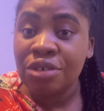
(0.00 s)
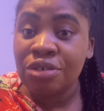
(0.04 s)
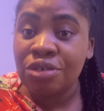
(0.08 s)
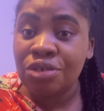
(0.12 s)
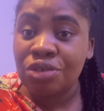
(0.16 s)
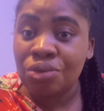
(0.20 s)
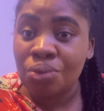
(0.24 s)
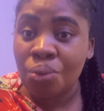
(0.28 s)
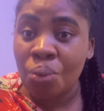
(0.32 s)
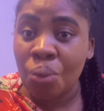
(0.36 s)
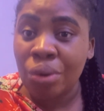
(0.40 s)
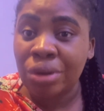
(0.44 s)

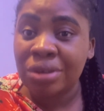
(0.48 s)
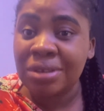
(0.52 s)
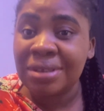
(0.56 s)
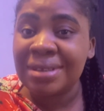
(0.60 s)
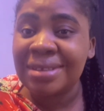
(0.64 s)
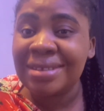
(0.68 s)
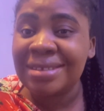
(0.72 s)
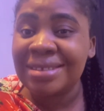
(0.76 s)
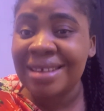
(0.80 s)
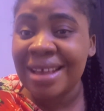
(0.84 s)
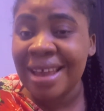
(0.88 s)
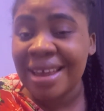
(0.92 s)
towards
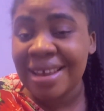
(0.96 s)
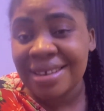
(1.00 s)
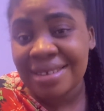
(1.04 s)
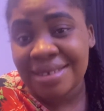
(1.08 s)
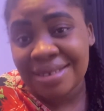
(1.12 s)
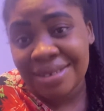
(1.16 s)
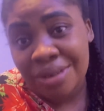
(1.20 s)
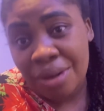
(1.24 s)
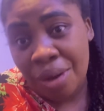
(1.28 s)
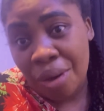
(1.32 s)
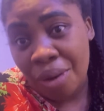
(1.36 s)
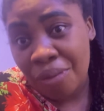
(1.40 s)

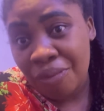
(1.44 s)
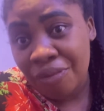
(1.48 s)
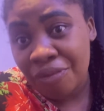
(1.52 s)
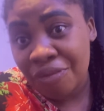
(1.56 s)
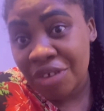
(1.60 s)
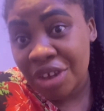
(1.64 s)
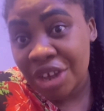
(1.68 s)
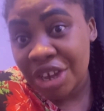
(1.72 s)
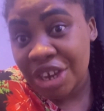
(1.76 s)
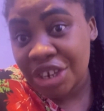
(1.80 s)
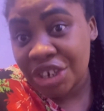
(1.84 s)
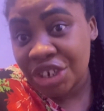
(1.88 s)
10th of
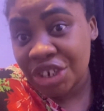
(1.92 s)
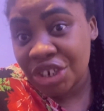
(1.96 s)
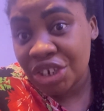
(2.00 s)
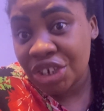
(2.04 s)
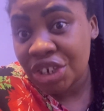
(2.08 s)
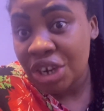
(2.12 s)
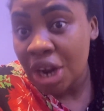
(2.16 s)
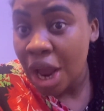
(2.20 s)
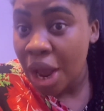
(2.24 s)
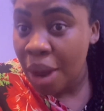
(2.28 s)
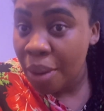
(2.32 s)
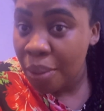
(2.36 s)

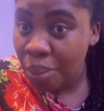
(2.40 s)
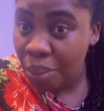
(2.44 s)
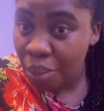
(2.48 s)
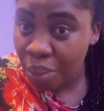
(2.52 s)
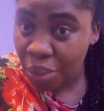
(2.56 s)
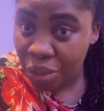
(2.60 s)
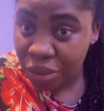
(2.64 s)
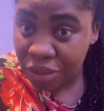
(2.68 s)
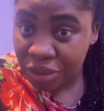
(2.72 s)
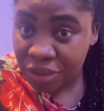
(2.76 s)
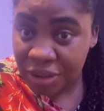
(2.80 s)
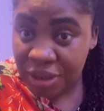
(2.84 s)
each
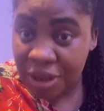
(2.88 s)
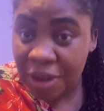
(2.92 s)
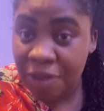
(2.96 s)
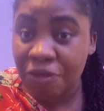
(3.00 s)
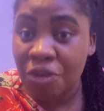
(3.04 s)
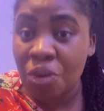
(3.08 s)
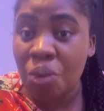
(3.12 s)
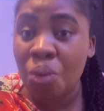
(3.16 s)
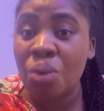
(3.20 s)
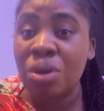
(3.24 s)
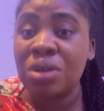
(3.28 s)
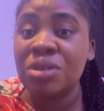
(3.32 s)
month, if
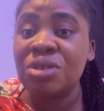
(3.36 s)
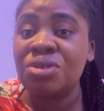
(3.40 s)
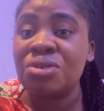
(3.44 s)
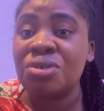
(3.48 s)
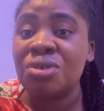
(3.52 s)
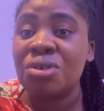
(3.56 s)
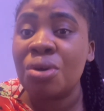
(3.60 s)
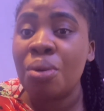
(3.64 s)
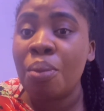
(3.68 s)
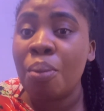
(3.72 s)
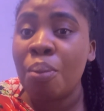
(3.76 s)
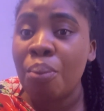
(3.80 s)
you want to
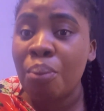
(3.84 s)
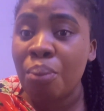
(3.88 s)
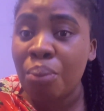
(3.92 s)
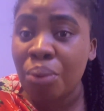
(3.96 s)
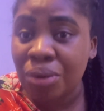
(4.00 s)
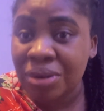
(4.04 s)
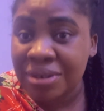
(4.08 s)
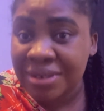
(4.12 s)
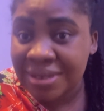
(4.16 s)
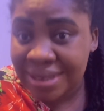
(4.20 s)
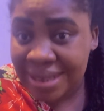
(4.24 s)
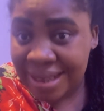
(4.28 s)

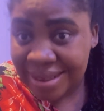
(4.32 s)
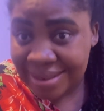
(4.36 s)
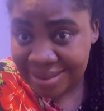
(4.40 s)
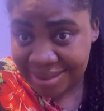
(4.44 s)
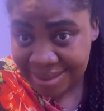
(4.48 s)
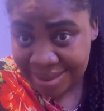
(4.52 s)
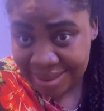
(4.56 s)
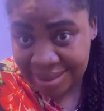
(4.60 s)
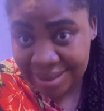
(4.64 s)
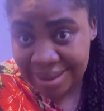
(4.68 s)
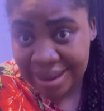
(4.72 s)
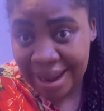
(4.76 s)
process
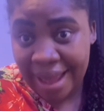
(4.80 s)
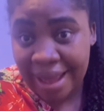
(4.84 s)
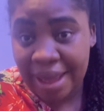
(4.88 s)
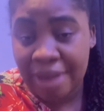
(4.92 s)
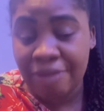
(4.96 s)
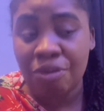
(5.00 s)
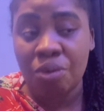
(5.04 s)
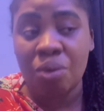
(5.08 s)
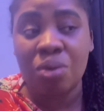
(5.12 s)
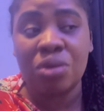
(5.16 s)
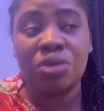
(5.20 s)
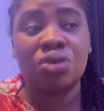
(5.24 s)
it, like
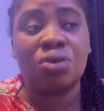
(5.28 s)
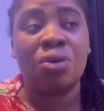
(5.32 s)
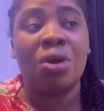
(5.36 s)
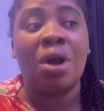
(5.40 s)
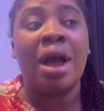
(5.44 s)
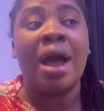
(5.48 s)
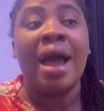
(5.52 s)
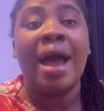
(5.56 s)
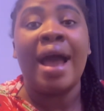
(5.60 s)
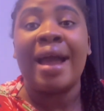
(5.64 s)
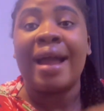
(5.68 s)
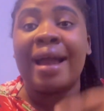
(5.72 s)
if you want to
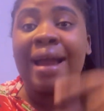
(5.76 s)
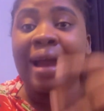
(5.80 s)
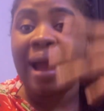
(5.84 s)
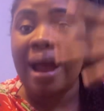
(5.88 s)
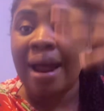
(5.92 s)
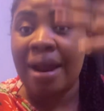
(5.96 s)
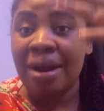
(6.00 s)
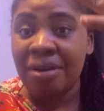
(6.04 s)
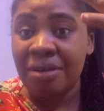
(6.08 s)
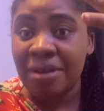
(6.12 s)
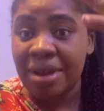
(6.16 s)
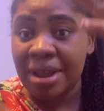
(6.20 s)

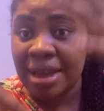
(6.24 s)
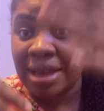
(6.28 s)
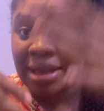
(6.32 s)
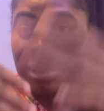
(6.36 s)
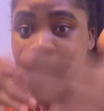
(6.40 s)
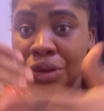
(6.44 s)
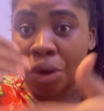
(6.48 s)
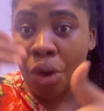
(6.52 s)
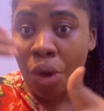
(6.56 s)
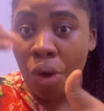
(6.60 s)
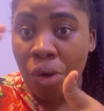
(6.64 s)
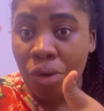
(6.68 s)
carry it
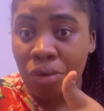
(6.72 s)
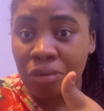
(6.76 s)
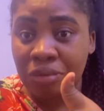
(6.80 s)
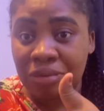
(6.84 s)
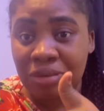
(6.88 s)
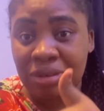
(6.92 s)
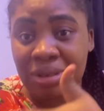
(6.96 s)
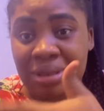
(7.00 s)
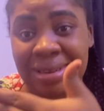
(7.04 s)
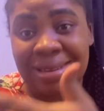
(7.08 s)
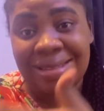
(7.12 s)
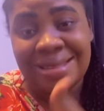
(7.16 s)
on
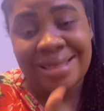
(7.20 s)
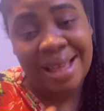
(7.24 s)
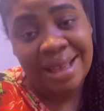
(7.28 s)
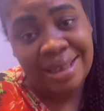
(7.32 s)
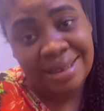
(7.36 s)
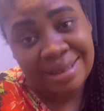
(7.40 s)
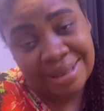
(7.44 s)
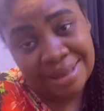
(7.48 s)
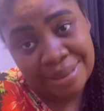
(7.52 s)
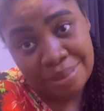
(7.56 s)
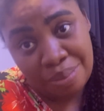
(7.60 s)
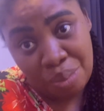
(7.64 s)
to the
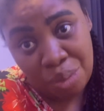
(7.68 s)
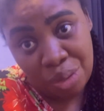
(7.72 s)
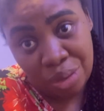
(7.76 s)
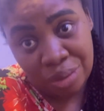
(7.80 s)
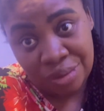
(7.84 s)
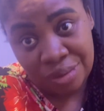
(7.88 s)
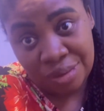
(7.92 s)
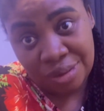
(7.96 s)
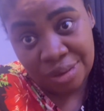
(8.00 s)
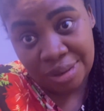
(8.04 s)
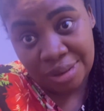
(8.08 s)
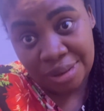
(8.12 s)
next
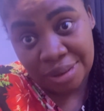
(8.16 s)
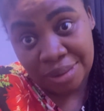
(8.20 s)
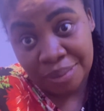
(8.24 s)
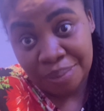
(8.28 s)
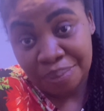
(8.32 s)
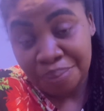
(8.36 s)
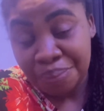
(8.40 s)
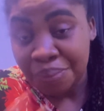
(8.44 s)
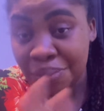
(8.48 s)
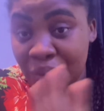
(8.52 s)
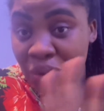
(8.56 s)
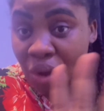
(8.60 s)
month.
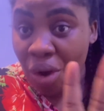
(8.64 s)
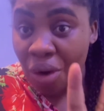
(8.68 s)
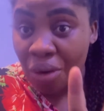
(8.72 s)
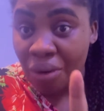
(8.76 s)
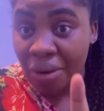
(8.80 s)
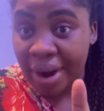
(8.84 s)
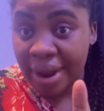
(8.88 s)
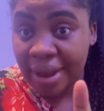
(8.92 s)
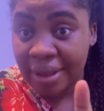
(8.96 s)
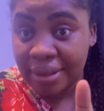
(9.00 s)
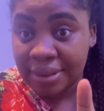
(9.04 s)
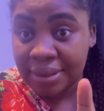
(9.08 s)
All
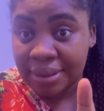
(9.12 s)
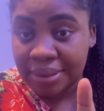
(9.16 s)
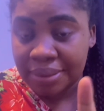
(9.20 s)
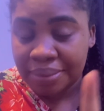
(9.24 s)
right,